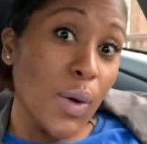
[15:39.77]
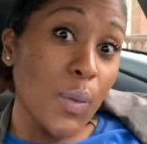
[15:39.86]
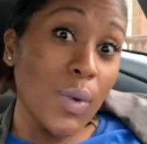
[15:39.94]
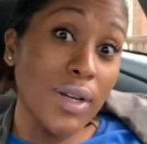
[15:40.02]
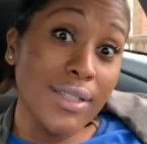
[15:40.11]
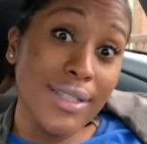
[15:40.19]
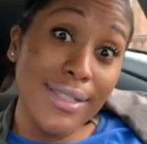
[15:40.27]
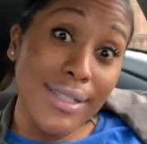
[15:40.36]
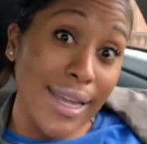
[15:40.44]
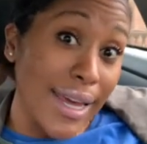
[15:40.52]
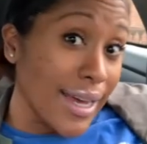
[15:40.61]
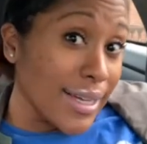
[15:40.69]
what's
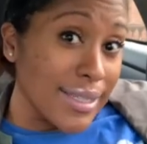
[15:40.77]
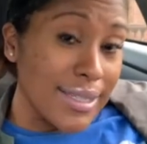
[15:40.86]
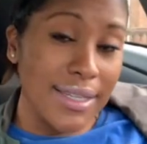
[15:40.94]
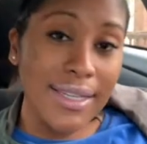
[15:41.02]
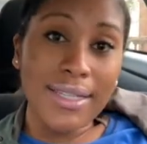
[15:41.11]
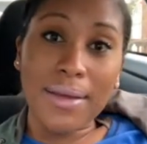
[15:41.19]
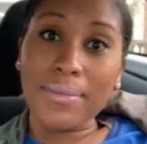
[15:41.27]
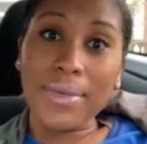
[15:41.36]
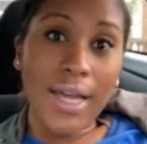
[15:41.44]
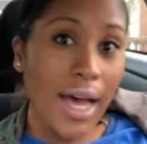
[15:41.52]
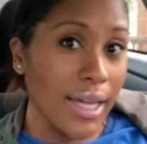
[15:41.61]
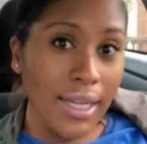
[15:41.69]
next? Because I'm
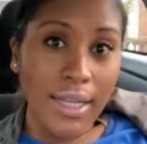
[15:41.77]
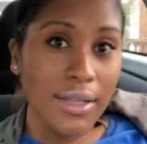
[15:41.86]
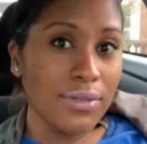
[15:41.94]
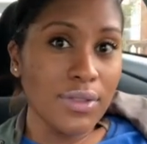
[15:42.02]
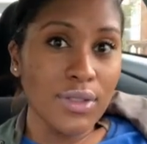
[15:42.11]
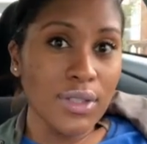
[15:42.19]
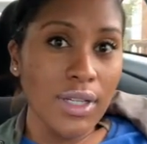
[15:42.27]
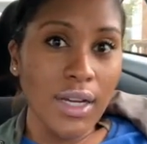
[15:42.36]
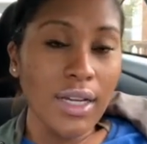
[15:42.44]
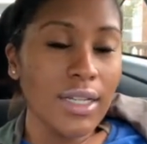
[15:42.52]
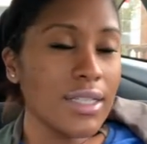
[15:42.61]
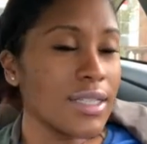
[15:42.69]
not getting the flu
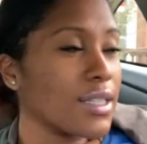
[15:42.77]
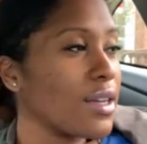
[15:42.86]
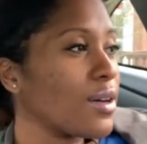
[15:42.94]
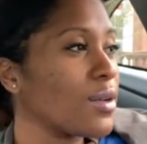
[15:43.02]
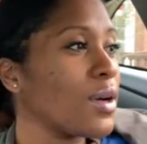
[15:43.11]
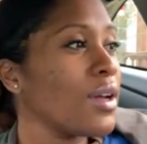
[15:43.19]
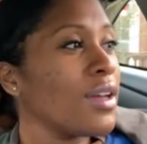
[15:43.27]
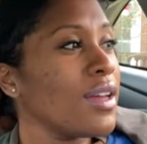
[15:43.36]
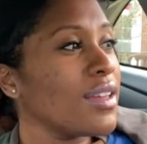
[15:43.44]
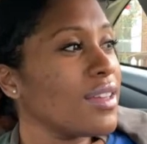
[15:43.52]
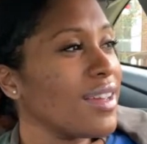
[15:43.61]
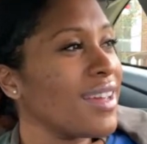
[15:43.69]
shot. So
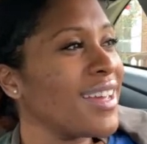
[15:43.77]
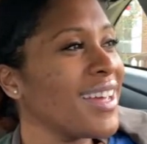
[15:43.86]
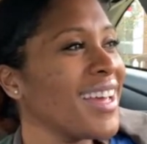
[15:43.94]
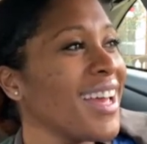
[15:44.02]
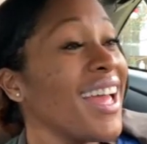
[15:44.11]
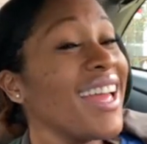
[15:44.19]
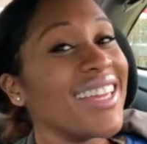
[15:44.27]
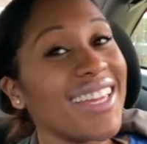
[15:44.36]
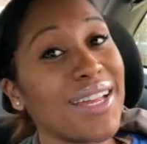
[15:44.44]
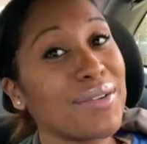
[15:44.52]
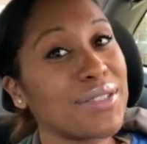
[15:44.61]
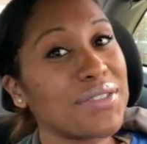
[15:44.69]
yeah, yeah,
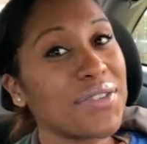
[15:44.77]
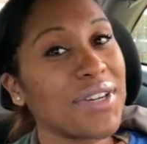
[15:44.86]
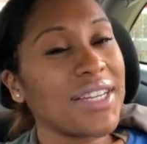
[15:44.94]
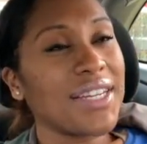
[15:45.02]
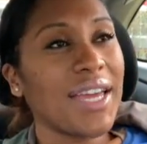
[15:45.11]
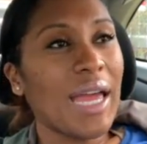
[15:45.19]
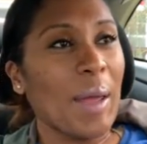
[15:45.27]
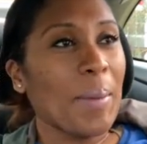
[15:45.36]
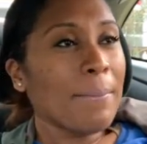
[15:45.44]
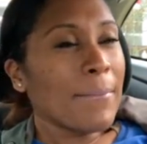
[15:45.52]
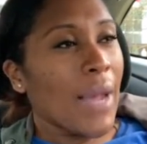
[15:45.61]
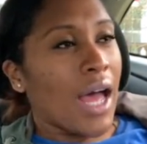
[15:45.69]
that was a funny day.
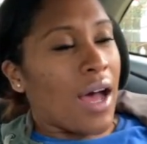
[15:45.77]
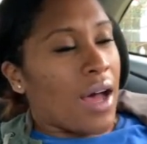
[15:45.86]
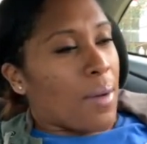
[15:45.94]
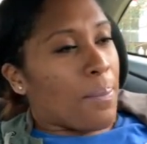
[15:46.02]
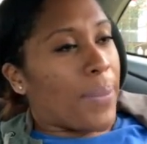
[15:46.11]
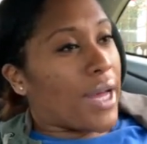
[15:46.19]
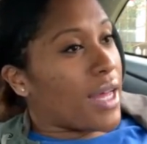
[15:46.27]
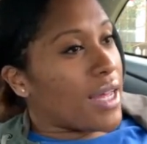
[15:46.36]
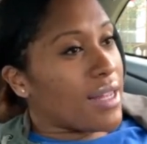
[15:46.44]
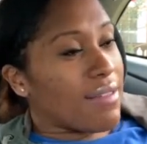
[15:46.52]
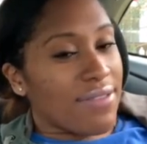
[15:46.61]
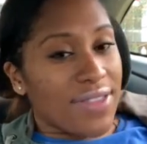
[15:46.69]

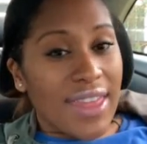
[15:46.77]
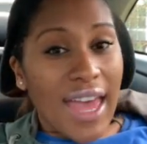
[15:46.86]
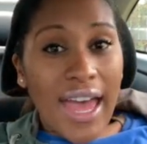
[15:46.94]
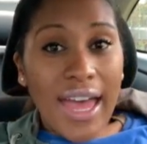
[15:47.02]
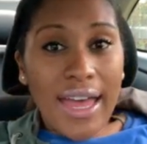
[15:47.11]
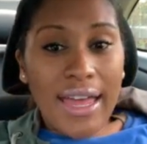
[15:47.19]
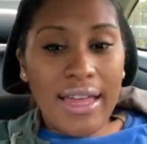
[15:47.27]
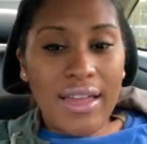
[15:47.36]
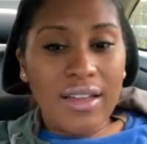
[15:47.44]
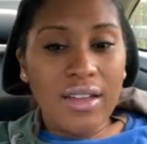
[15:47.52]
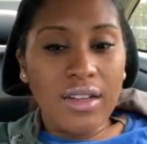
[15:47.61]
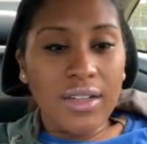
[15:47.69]
But that
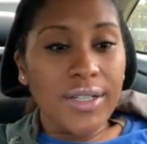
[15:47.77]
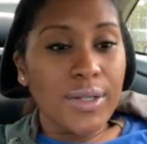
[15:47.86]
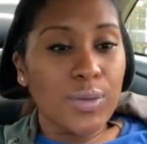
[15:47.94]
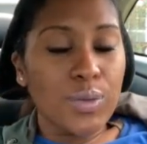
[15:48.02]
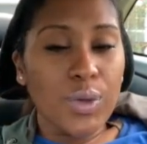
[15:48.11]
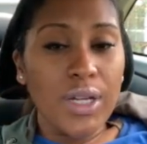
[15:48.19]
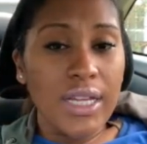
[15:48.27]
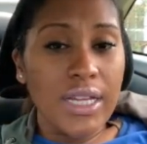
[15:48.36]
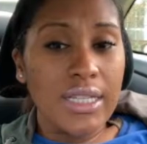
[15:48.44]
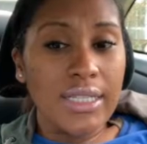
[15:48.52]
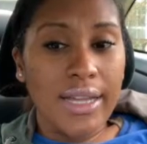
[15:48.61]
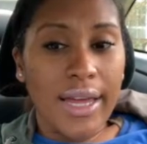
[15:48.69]

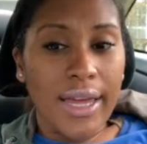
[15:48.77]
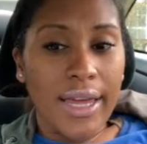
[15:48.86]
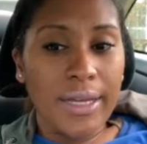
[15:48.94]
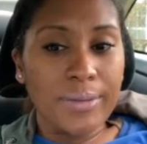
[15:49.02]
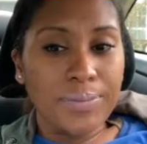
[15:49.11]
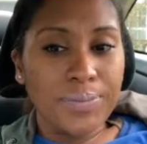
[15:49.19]
is like,